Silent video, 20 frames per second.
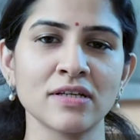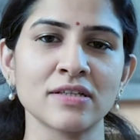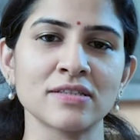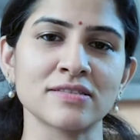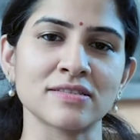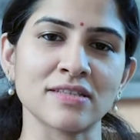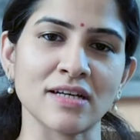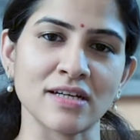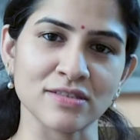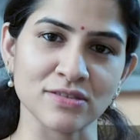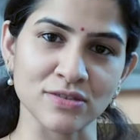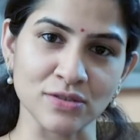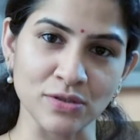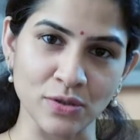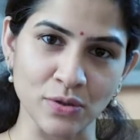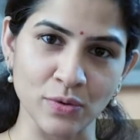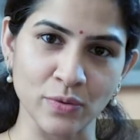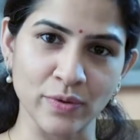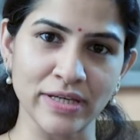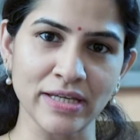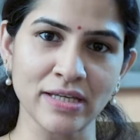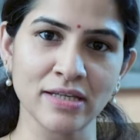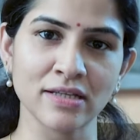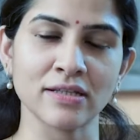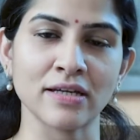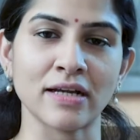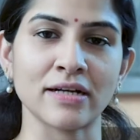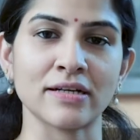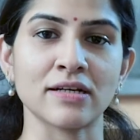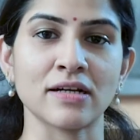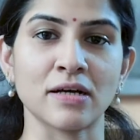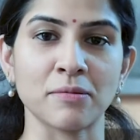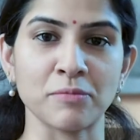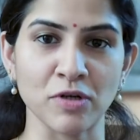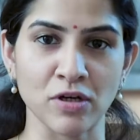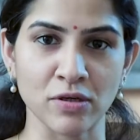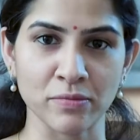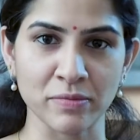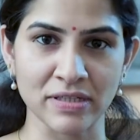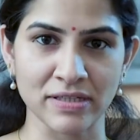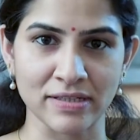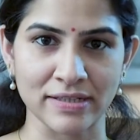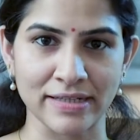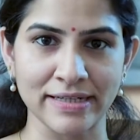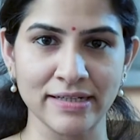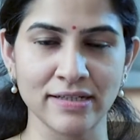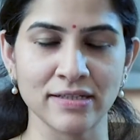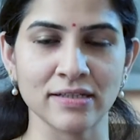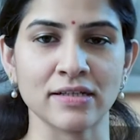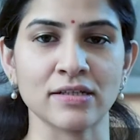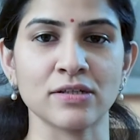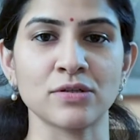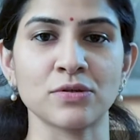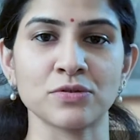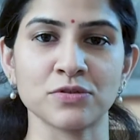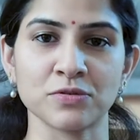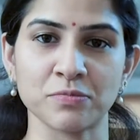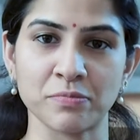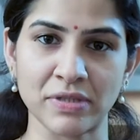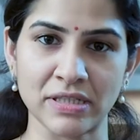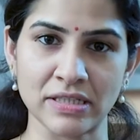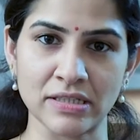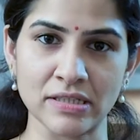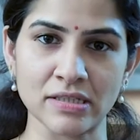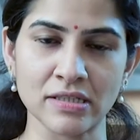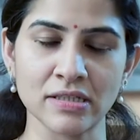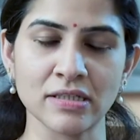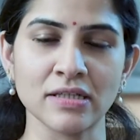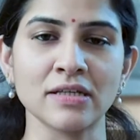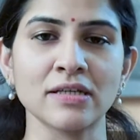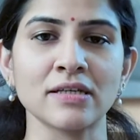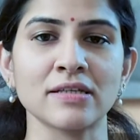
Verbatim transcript: starts growing at an abnormal rate, it grows bigger,